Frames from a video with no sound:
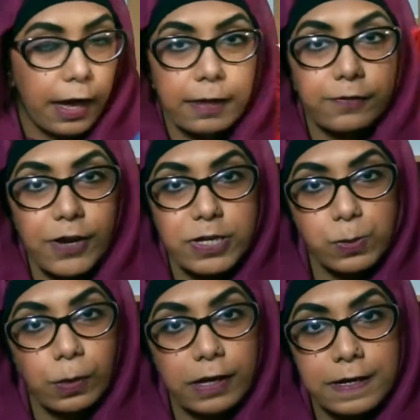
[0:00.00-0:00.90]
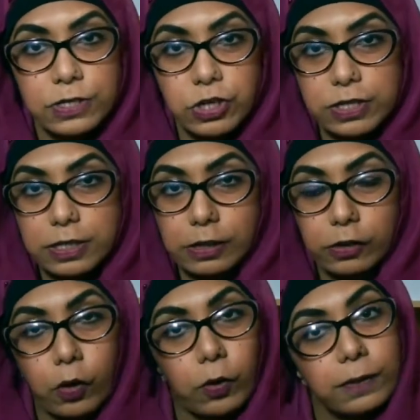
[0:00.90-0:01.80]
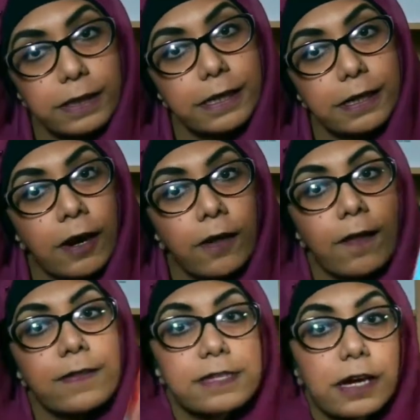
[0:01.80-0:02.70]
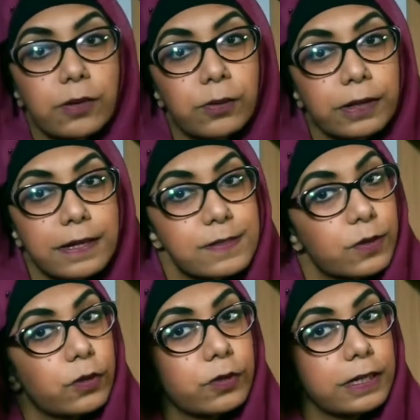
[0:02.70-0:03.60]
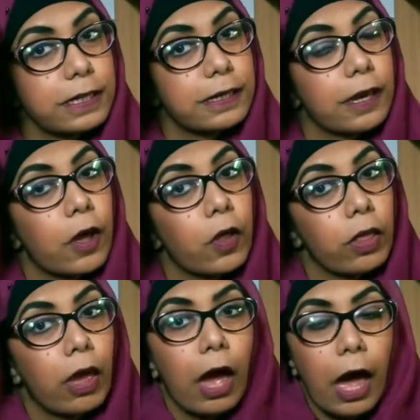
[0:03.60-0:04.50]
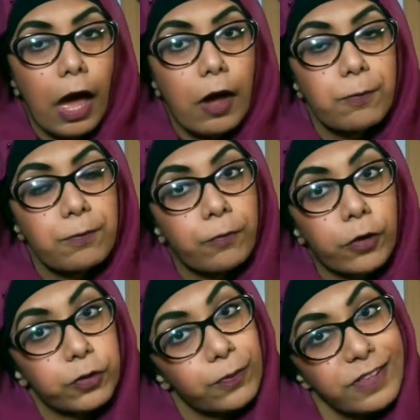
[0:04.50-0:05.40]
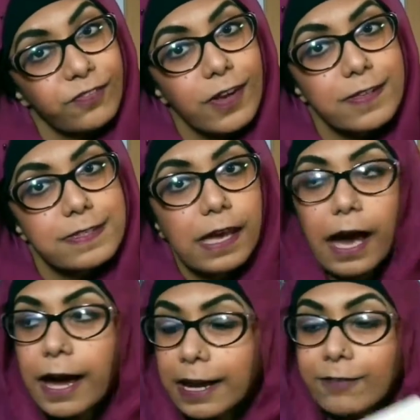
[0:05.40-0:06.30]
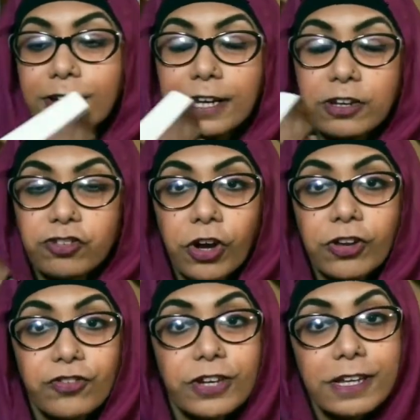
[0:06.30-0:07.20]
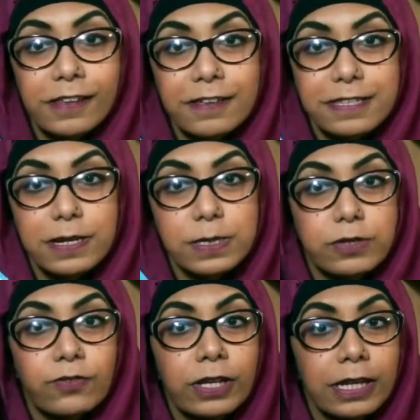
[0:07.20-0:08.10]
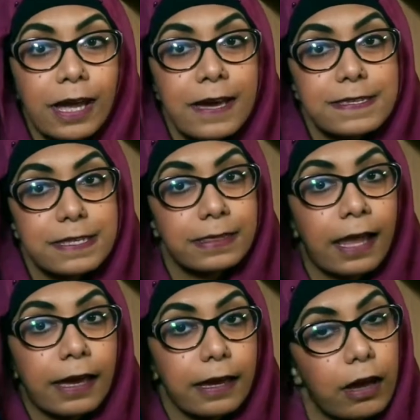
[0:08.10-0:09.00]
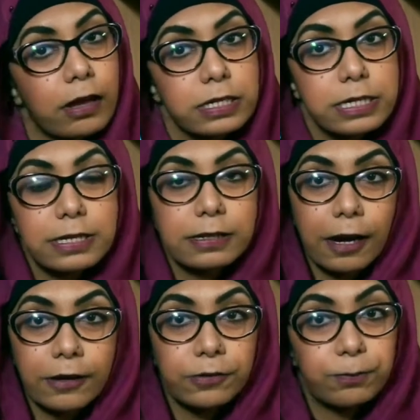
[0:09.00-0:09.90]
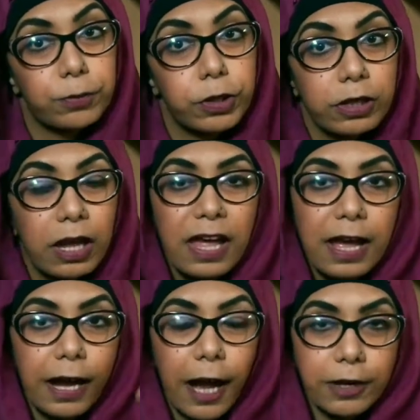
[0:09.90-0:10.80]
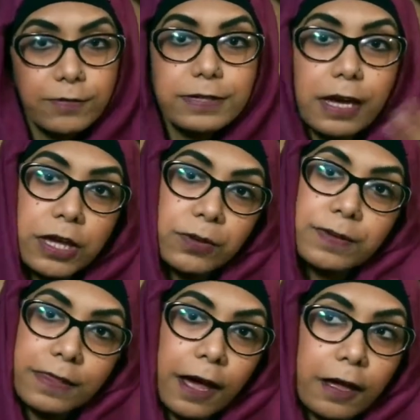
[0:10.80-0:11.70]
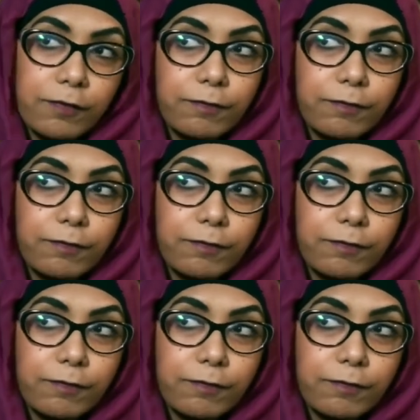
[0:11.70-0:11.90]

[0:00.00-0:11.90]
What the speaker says: And the first one is just called Geek Girl, and the second one is called Geek Girl Model Misfits. And I really enjoyed reading this. It was a really nice, light-hearted kind of book, kind of to get you in that